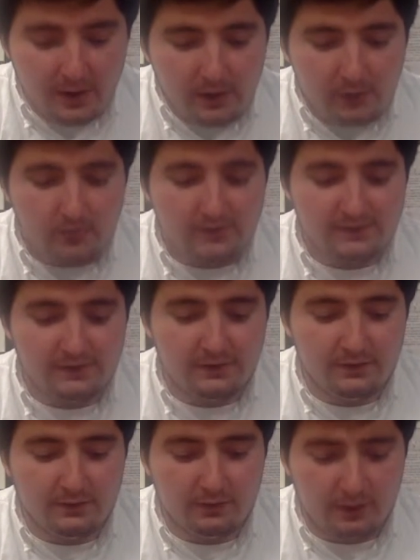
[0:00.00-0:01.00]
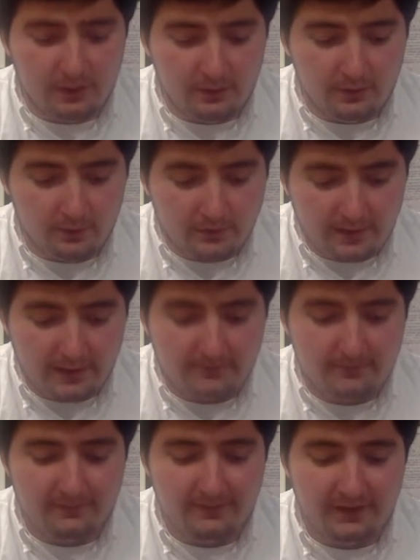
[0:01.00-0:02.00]
was the Northiem
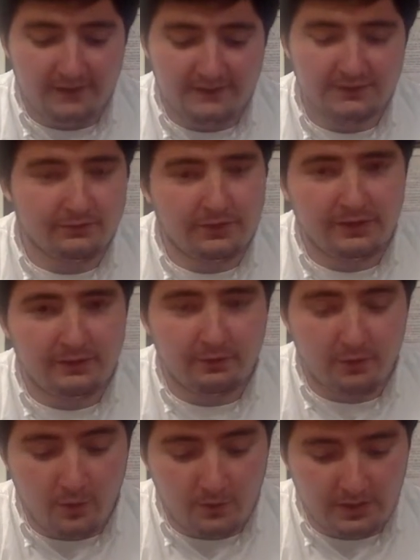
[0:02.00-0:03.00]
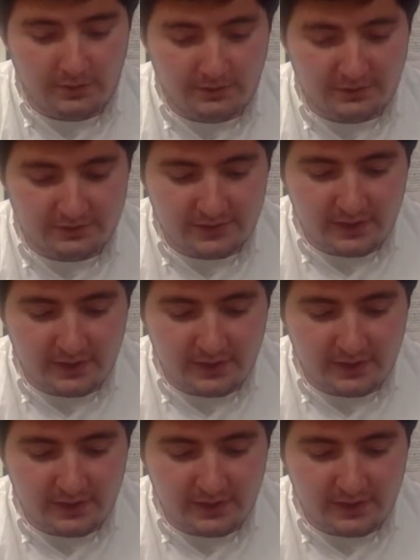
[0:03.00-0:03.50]
Nazis created their own image.